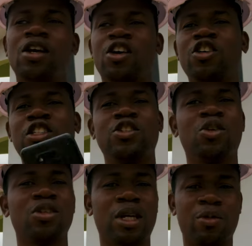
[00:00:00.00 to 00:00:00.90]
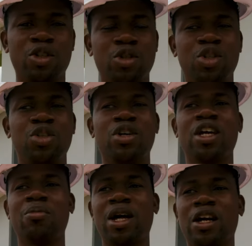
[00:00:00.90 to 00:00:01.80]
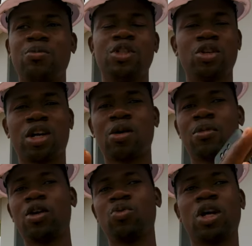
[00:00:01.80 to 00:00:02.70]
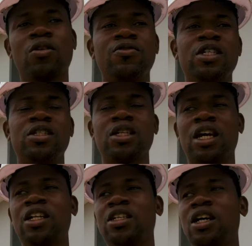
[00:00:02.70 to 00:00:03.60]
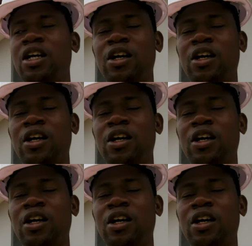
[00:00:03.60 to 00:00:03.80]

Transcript: or the doors i'm not so sure yet but i'll be talking about one of these and